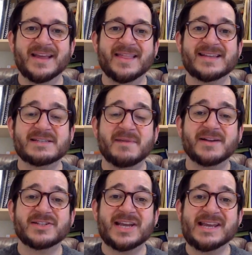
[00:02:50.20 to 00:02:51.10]
Thanks so
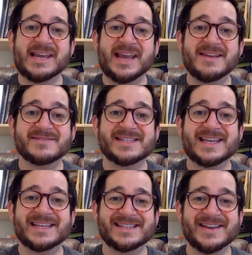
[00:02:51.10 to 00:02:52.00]
much. Take care.
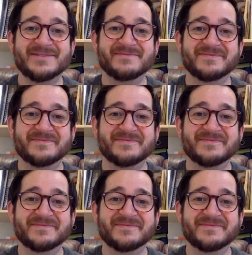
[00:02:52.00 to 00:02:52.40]
See you soon.